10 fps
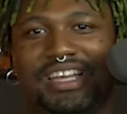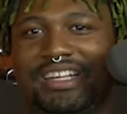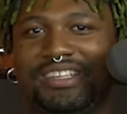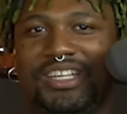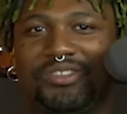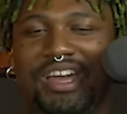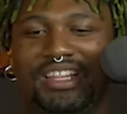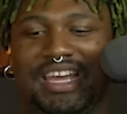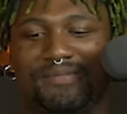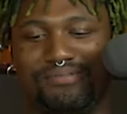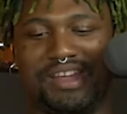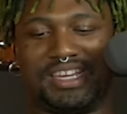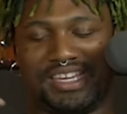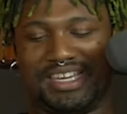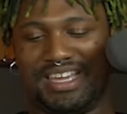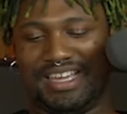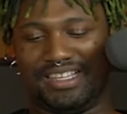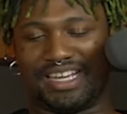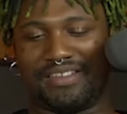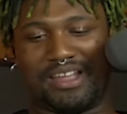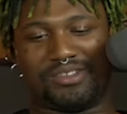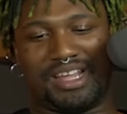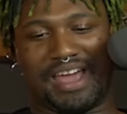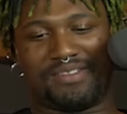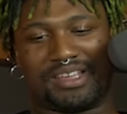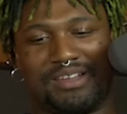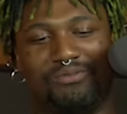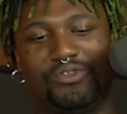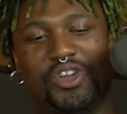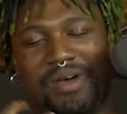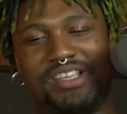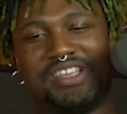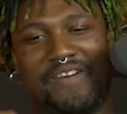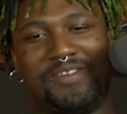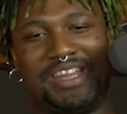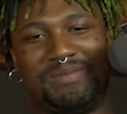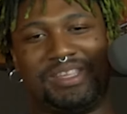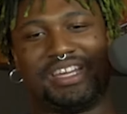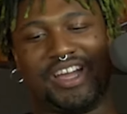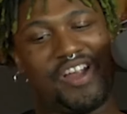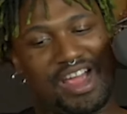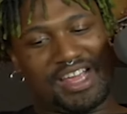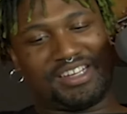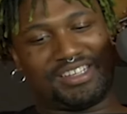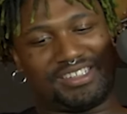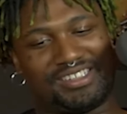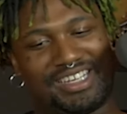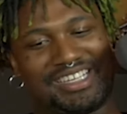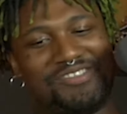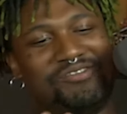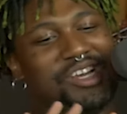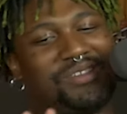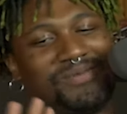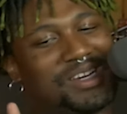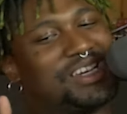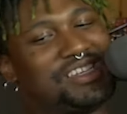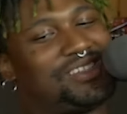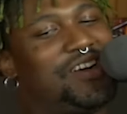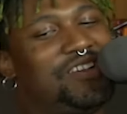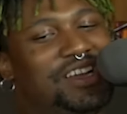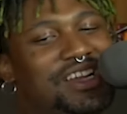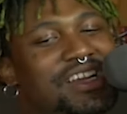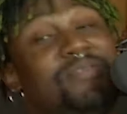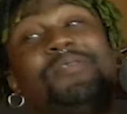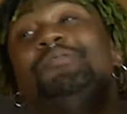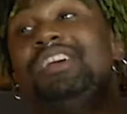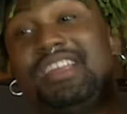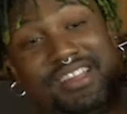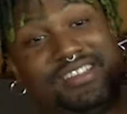I try to like break, like I try to have to like reel myself in and be like, all right, like you just fucking started, and even if you didn't,